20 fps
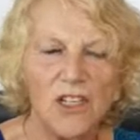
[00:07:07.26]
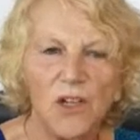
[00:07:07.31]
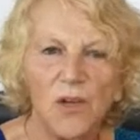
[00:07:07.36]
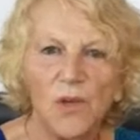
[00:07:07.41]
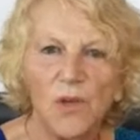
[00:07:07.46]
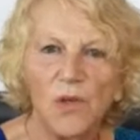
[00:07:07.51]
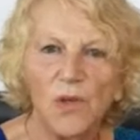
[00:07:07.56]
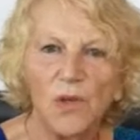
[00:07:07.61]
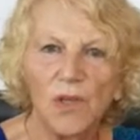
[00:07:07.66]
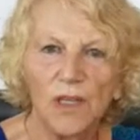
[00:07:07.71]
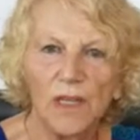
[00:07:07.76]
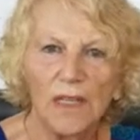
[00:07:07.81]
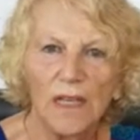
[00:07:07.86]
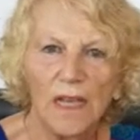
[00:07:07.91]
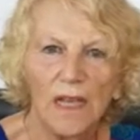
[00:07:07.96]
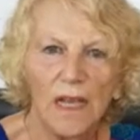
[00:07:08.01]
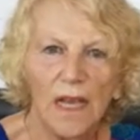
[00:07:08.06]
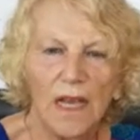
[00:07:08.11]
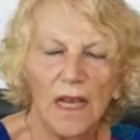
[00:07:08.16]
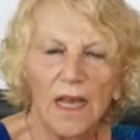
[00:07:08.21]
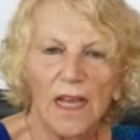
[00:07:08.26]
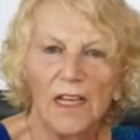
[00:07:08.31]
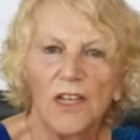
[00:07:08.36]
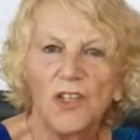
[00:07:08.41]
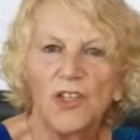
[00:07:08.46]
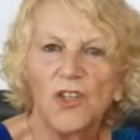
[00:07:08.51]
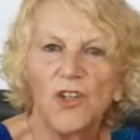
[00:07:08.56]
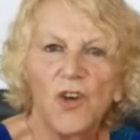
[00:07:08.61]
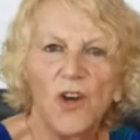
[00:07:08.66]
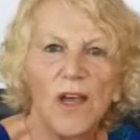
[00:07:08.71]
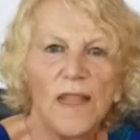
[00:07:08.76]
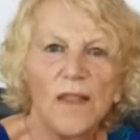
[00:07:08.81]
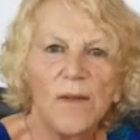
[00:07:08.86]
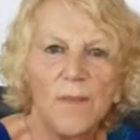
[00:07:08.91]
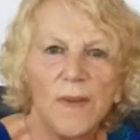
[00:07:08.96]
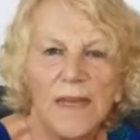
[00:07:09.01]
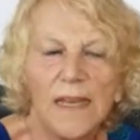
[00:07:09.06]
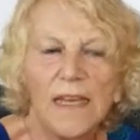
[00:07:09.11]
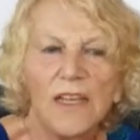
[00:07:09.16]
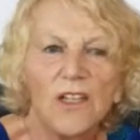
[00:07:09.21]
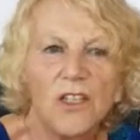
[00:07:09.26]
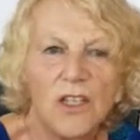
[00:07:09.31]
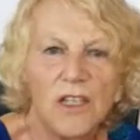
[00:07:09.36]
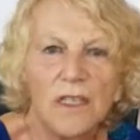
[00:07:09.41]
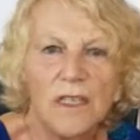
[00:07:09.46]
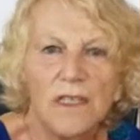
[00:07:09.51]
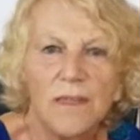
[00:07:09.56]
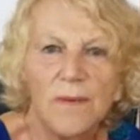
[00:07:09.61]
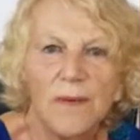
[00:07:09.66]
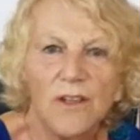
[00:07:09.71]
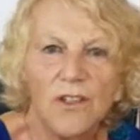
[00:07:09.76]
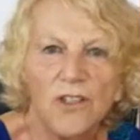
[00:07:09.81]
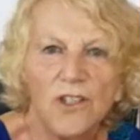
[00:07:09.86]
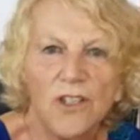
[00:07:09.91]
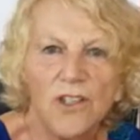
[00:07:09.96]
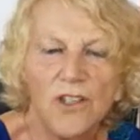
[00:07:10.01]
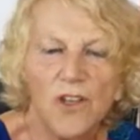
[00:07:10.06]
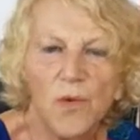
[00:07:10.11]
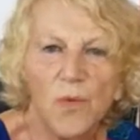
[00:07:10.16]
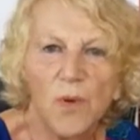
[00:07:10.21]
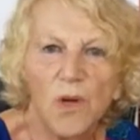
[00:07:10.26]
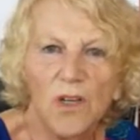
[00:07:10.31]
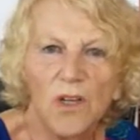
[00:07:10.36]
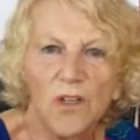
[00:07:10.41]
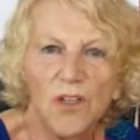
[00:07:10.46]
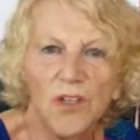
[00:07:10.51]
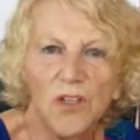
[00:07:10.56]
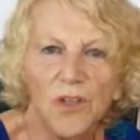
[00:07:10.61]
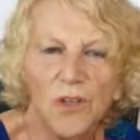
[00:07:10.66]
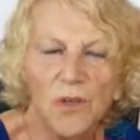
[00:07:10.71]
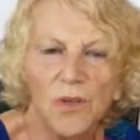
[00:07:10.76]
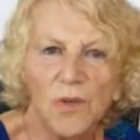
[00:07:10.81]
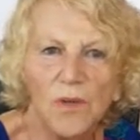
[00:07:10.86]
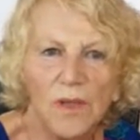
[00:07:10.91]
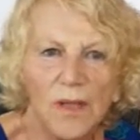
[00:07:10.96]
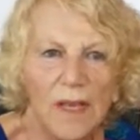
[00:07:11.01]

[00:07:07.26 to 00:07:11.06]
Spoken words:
you can enjoy the beach as much as you want to.